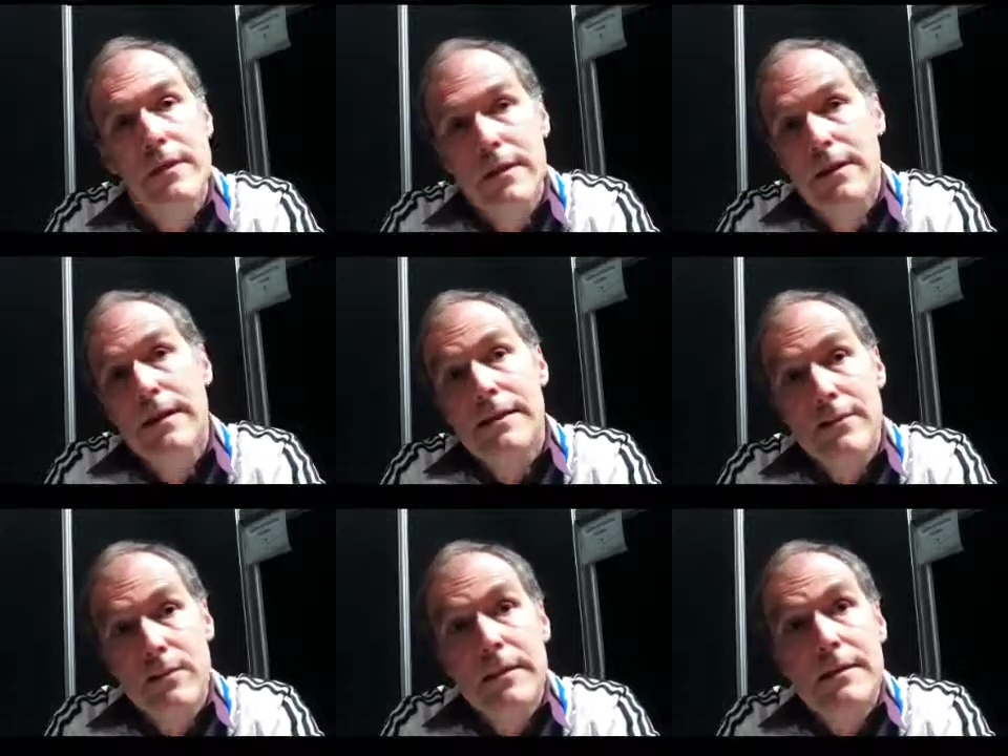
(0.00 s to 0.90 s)
that can last
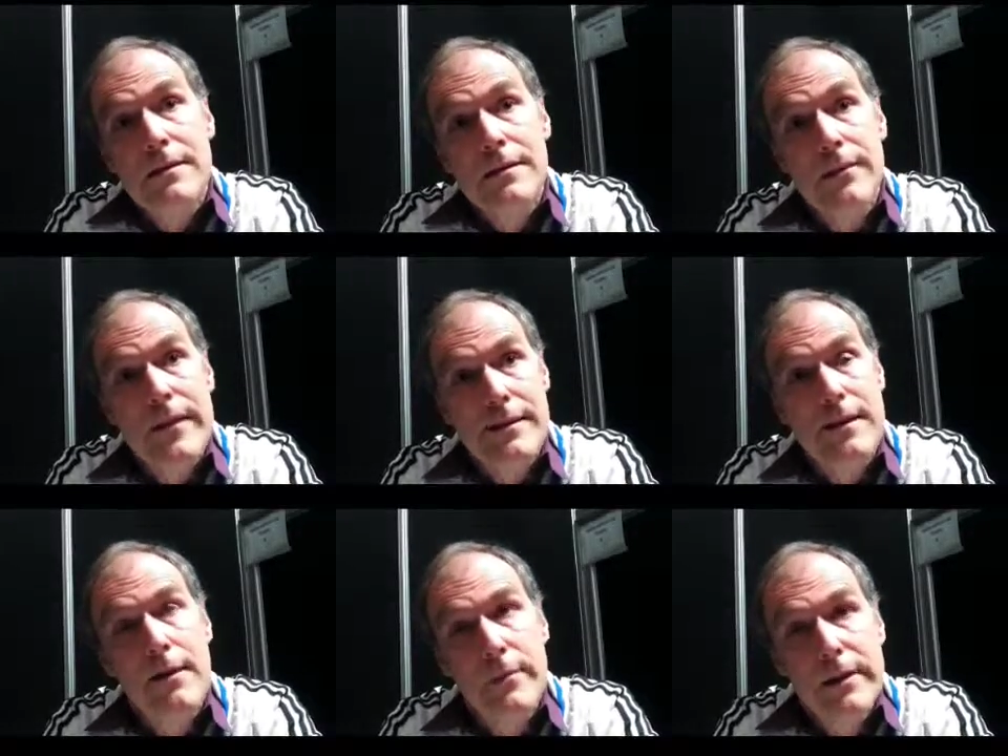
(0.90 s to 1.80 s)
for months. That's
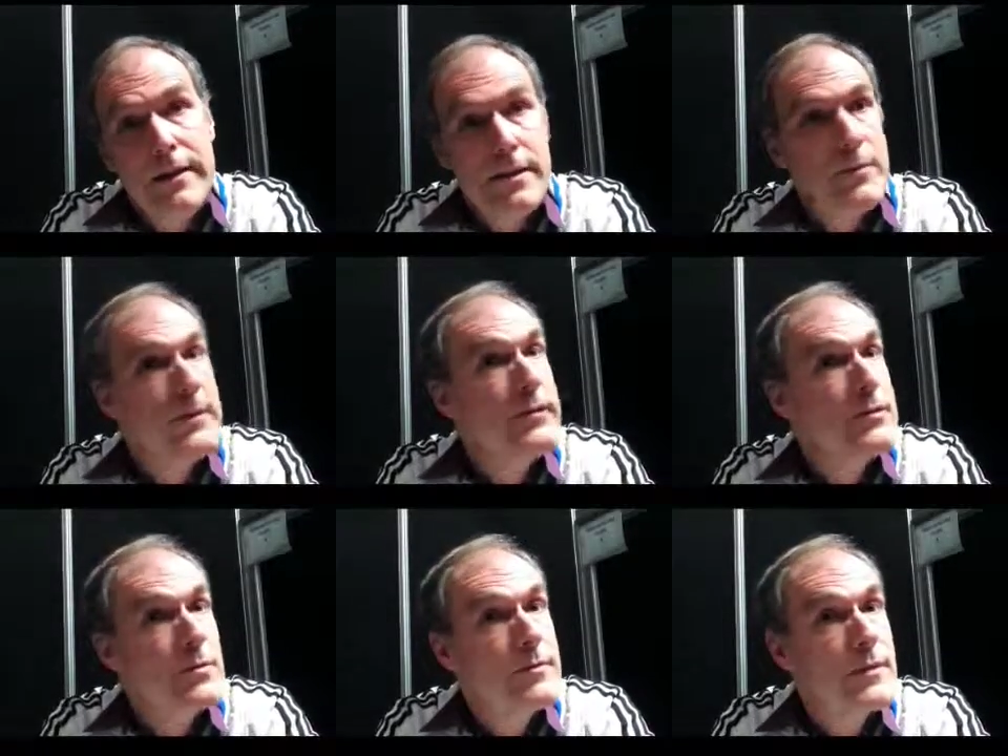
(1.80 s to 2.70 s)
not been the experience
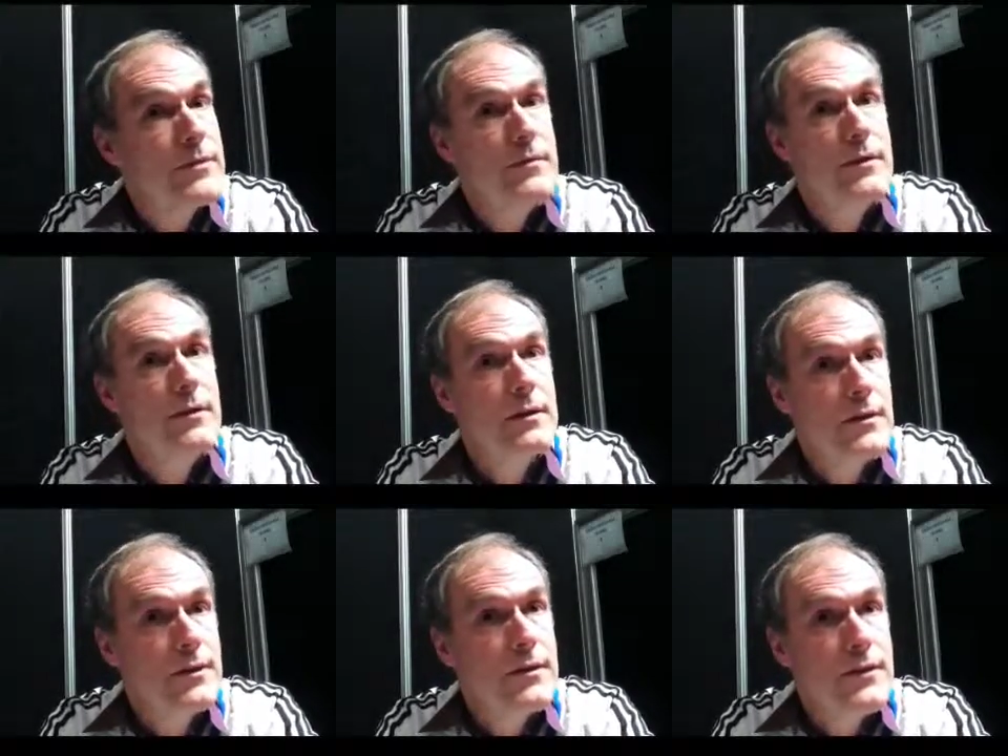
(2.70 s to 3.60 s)
with most of our
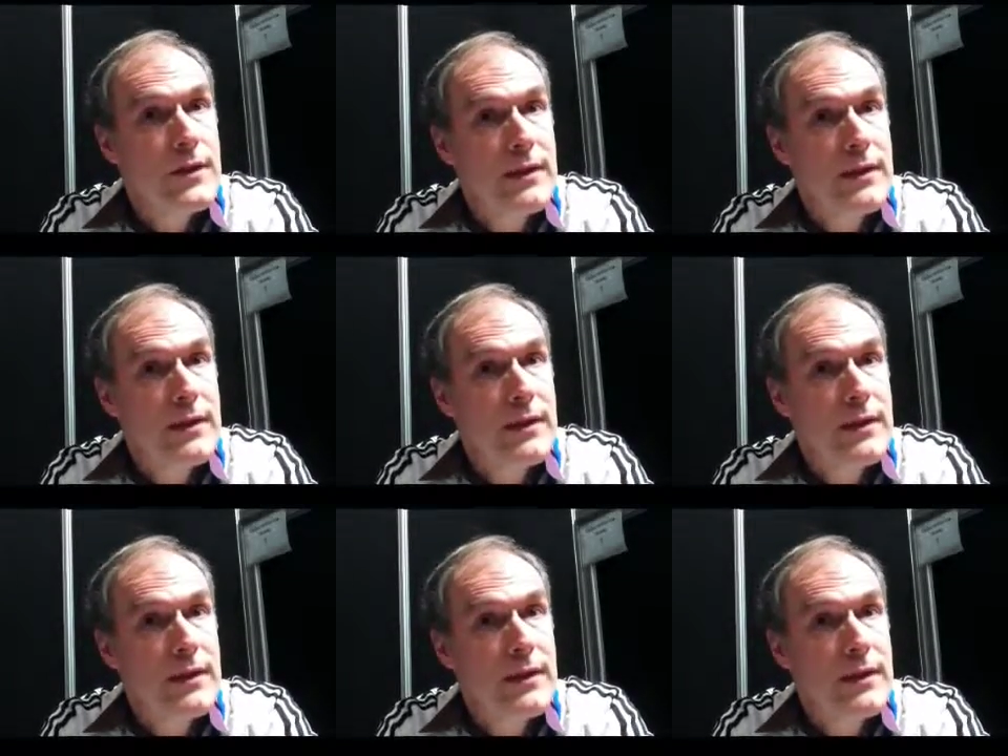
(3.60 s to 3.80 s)
users.